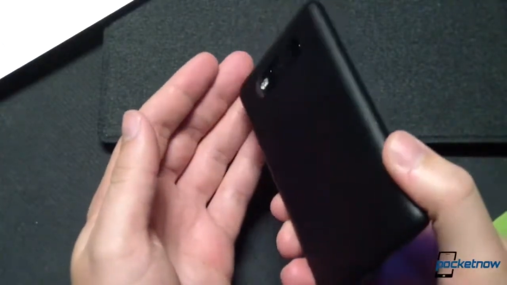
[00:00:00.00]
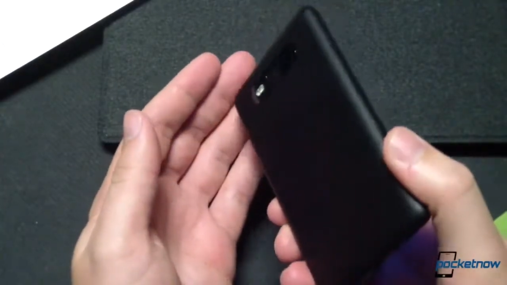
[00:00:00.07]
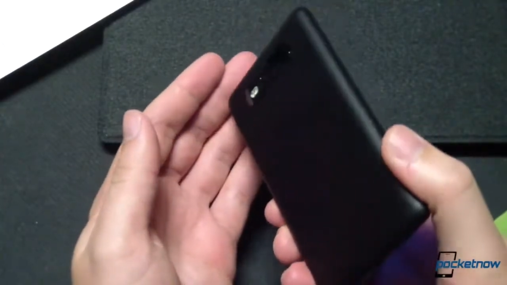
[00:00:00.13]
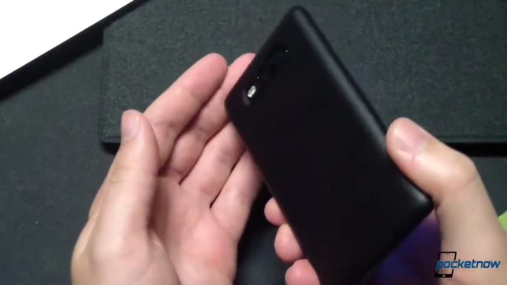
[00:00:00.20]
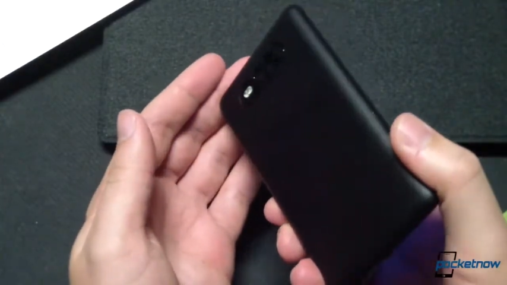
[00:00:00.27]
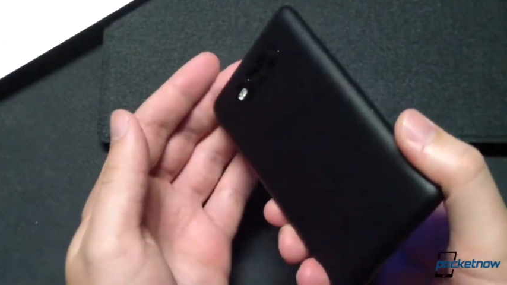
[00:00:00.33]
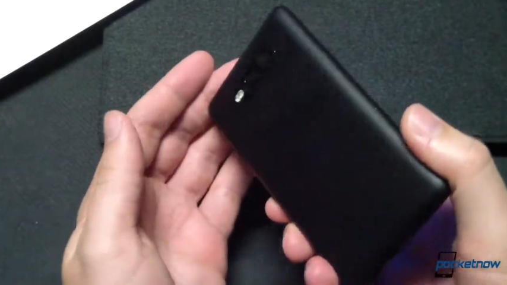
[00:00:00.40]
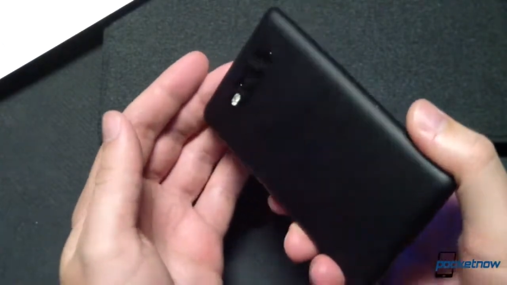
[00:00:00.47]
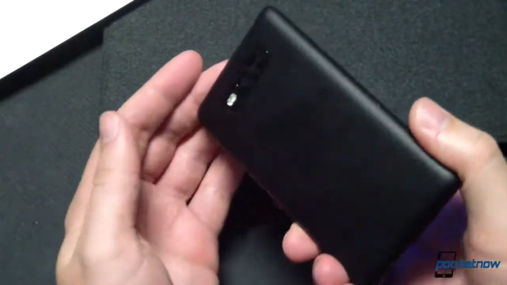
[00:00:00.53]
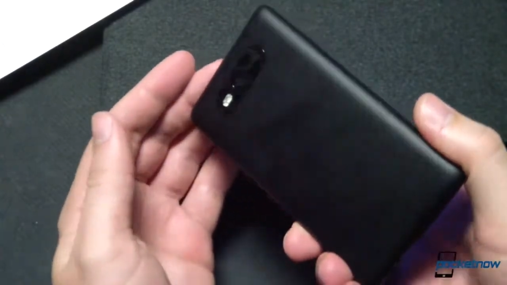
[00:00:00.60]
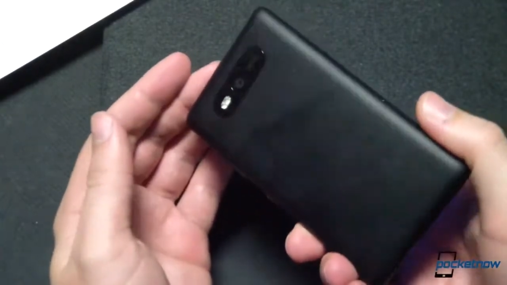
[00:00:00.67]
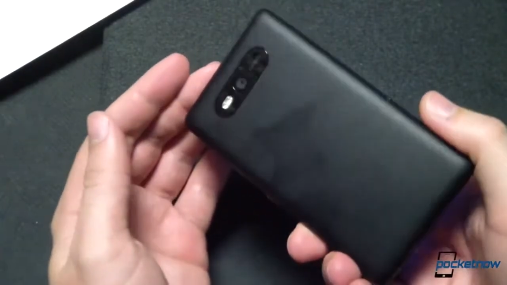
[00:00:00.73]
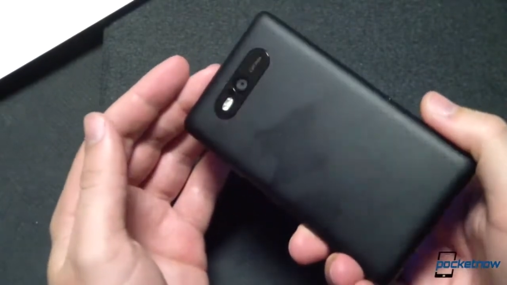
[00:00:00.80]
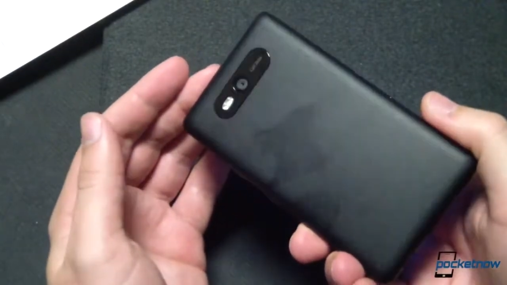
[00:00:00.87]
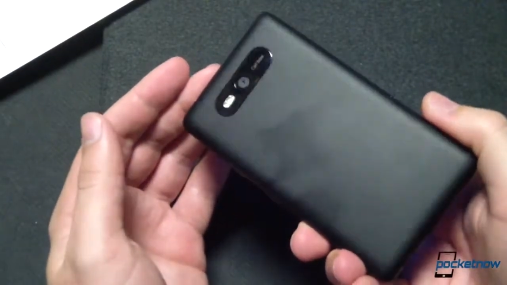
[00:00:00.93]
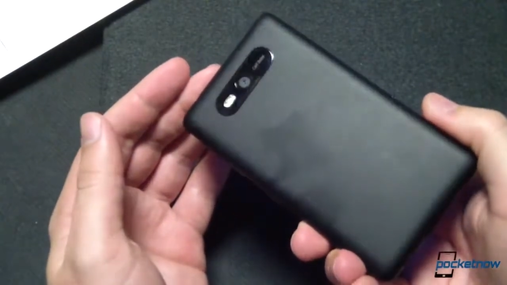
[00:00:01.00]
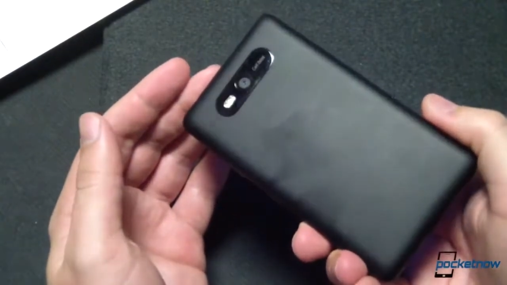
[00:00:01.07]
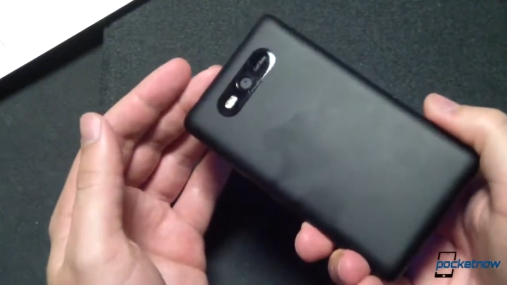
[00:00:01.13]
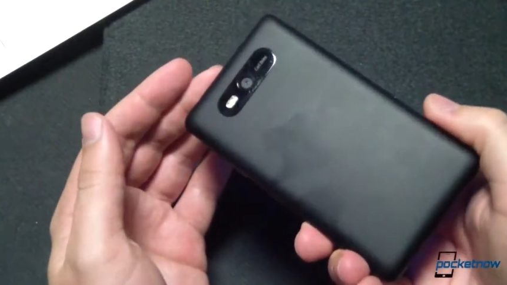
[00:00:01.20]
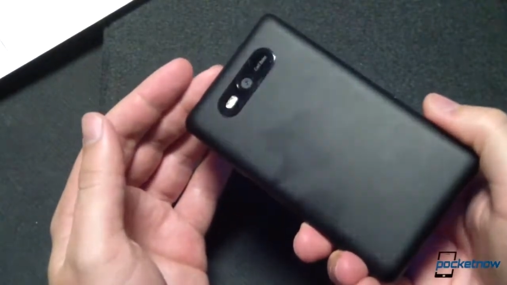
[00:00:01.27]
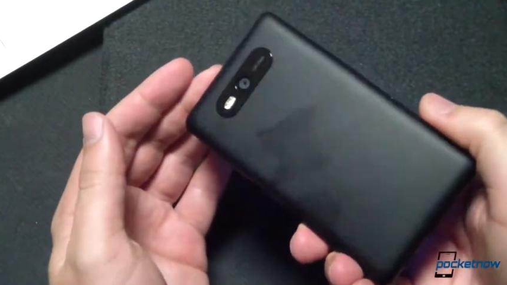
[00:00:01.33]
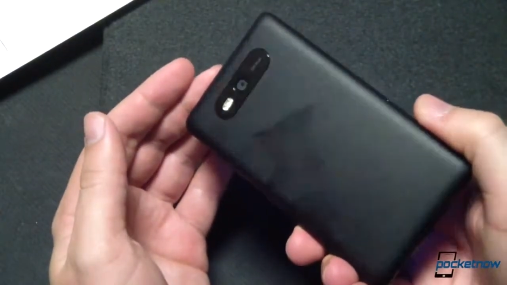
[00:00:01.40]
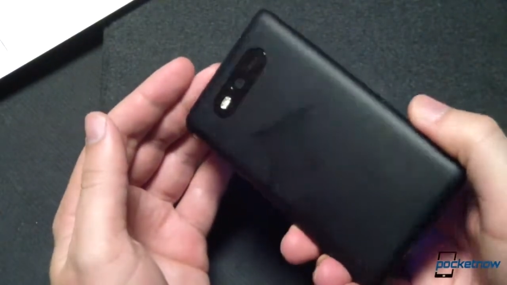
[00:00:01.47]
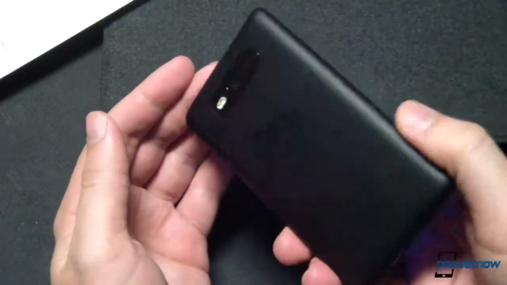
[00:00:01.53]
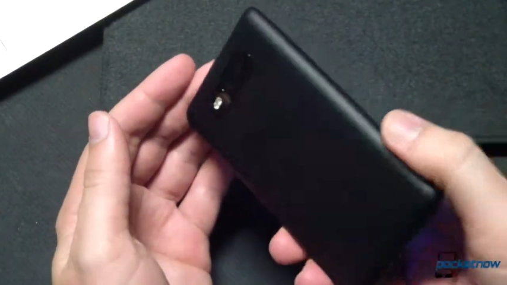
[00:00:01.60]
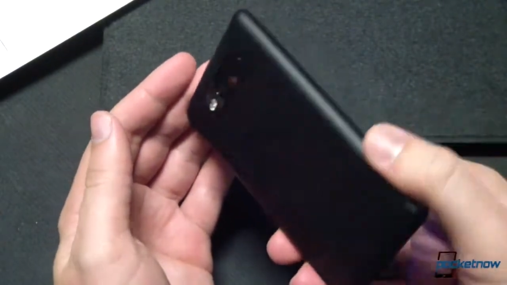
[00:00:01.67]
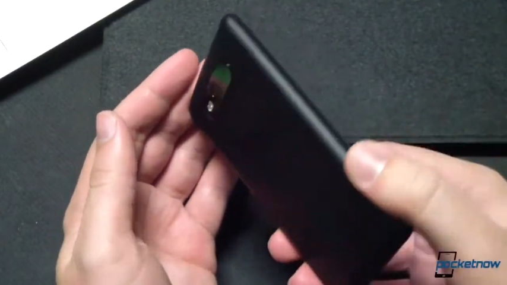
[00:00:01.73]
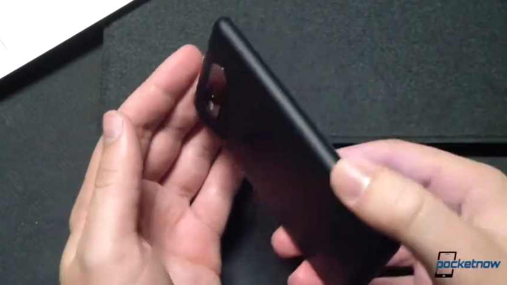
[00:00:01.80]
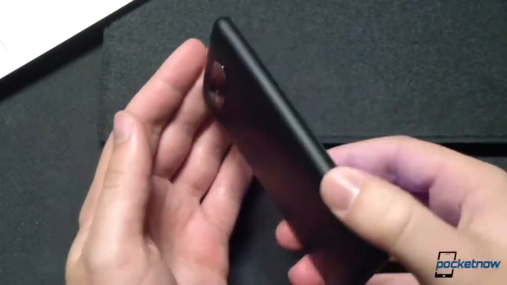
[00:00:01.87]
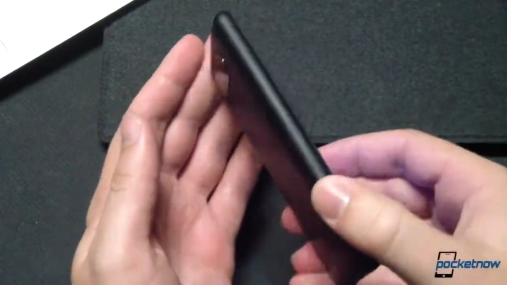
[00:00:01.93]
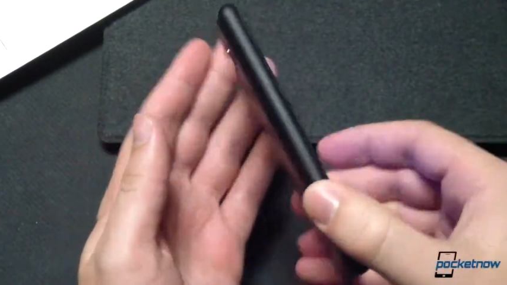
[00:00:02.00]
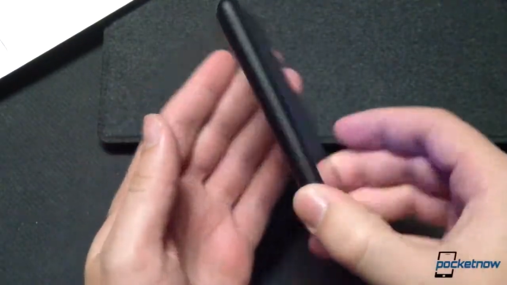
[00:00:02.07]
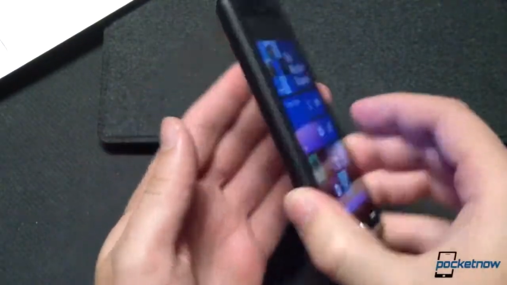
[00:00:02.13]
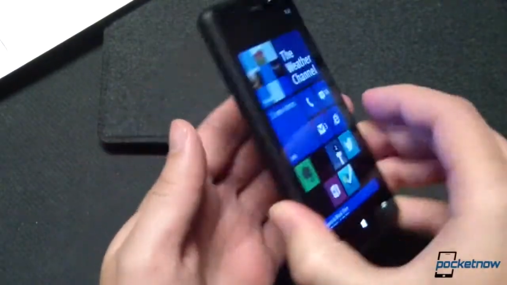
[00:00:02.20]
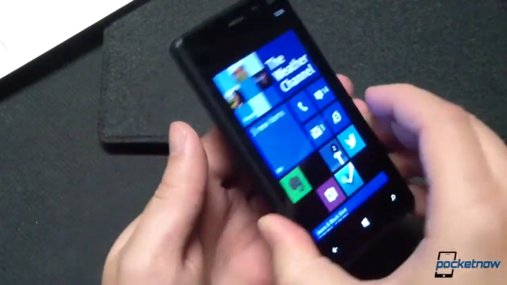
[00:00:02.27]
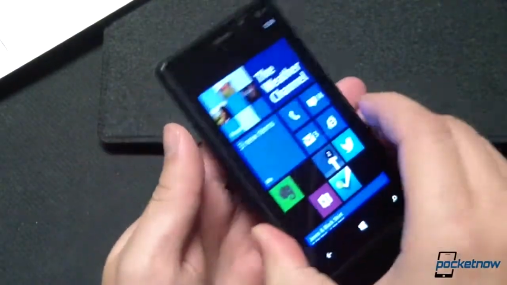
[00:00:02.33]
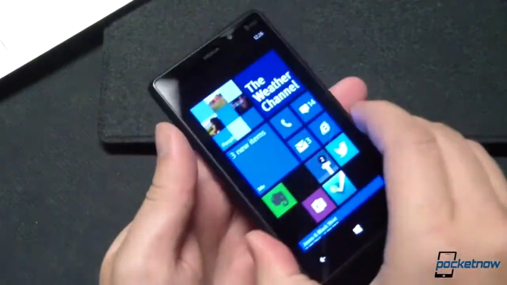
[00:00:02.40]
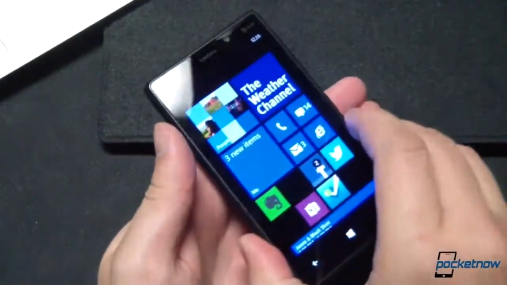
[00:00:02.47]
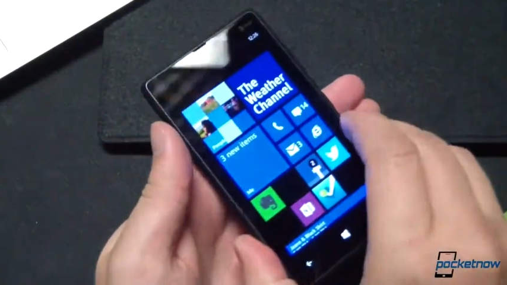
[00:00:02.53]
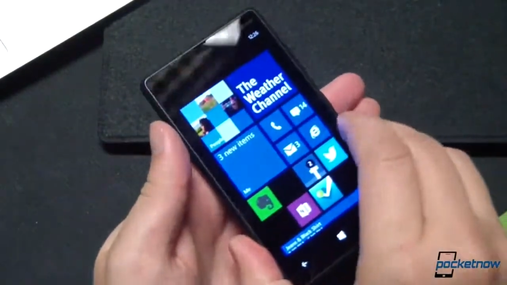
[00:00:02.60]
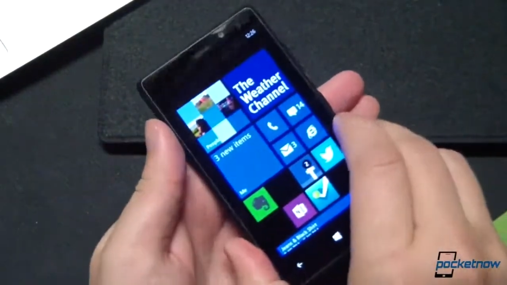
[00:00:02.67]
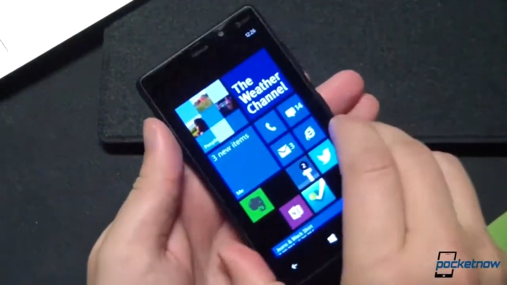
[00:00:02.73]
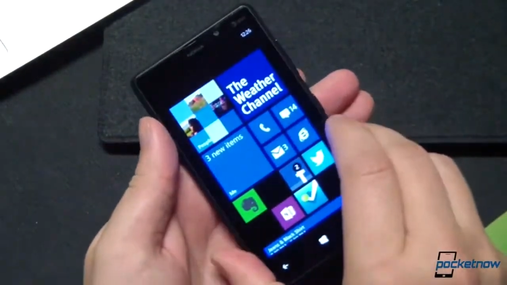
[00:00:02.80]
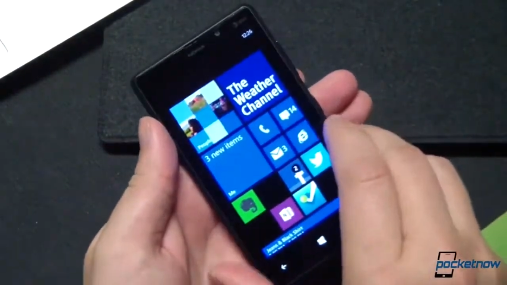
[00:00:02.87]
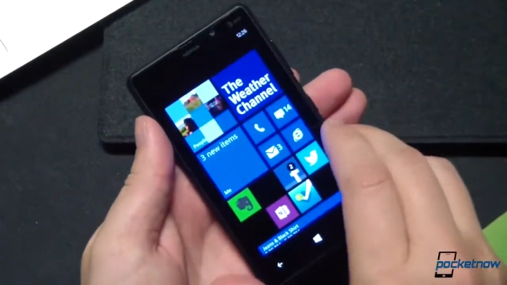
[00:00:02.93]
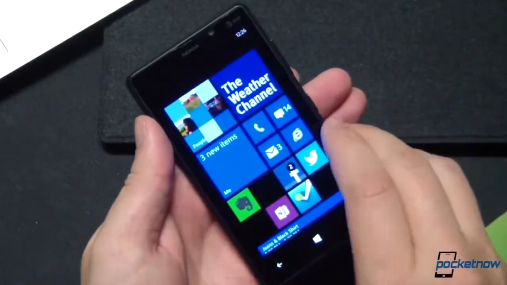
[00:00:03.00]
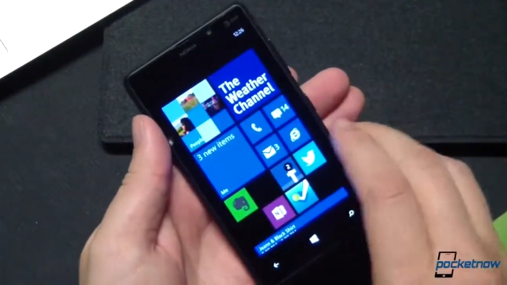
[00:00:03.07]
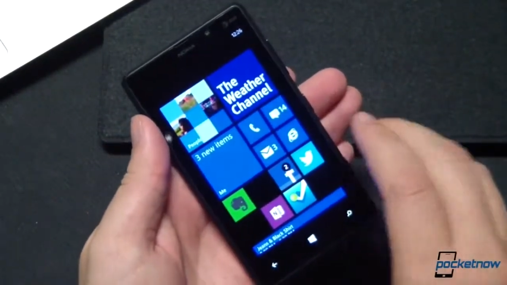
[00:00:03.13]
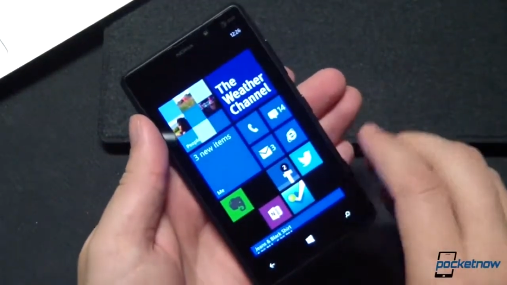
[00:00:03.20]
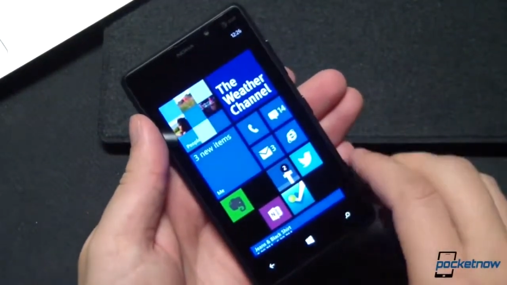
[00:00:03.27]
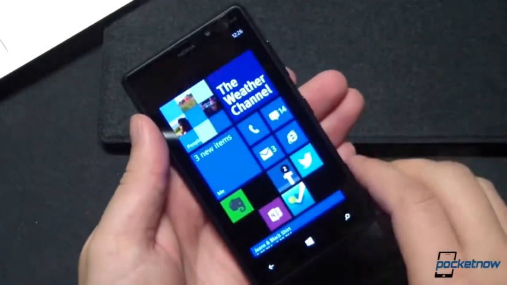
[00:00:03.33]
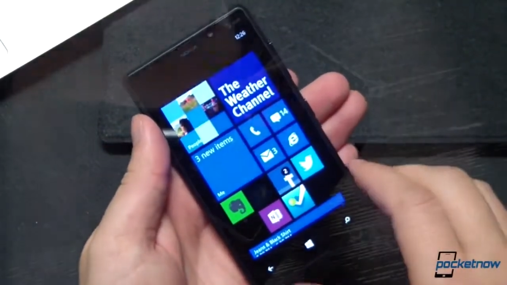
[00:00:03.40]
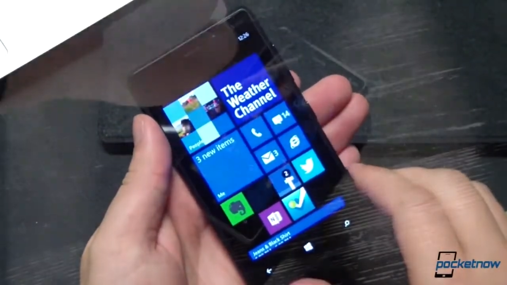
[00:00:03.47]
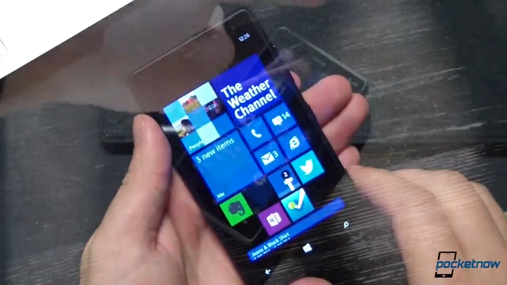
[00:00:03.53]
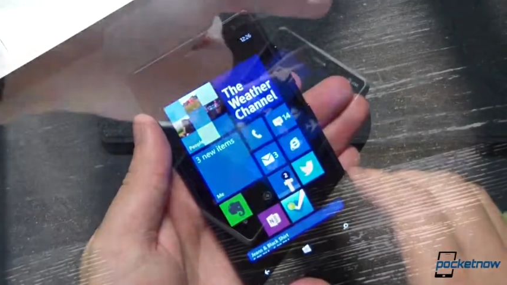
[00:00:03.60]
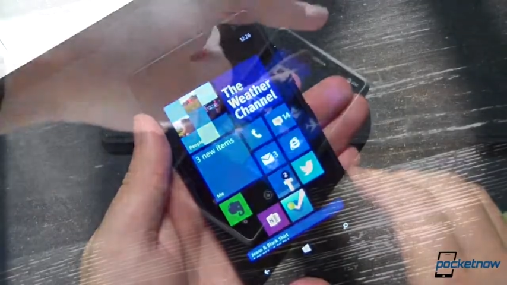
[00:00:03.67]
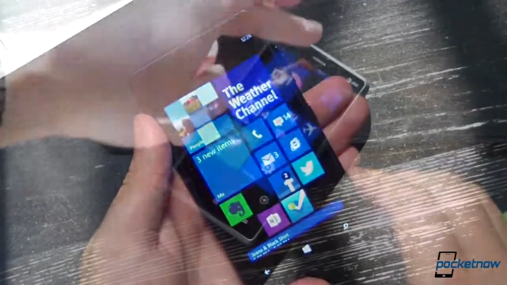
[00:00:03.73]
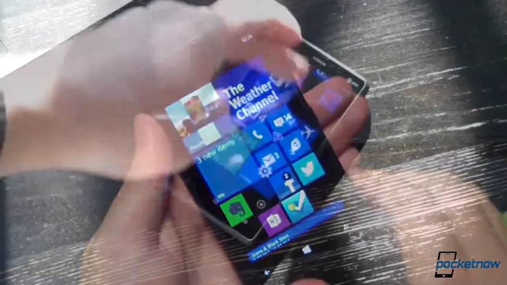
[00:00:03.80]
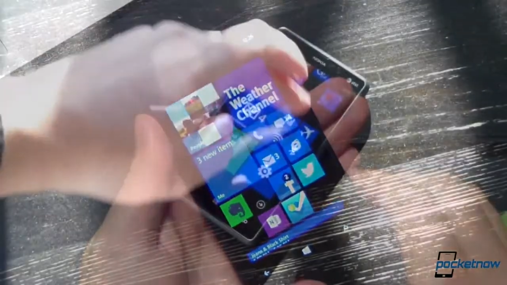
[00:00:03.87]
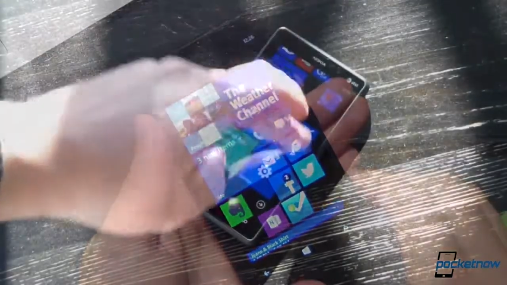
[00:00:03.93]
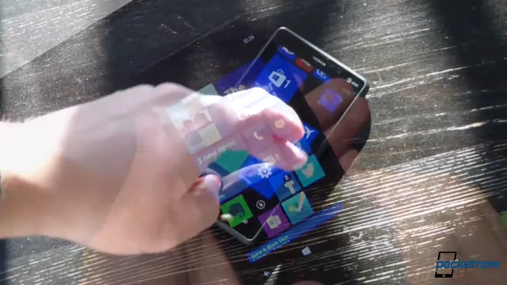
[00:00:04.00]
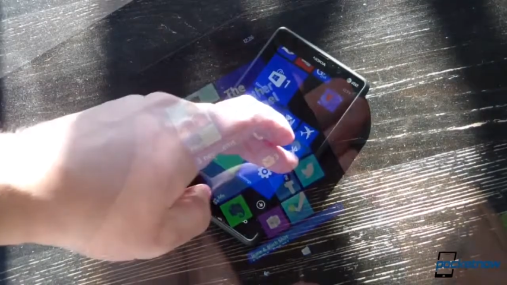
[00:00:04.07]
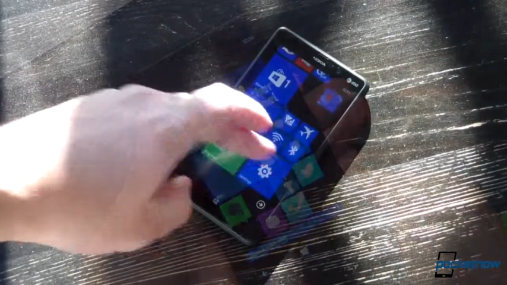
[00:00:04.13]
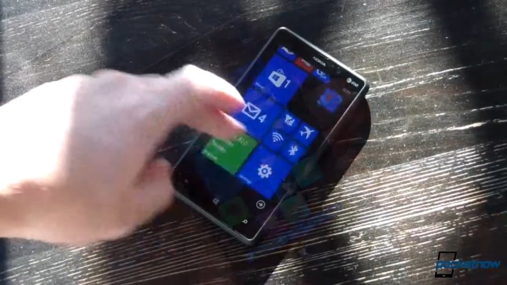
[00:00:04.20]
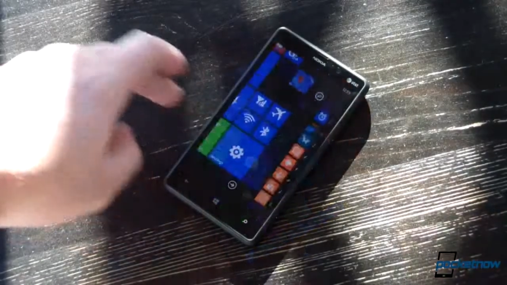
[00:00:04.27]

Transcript: (no speaker visible)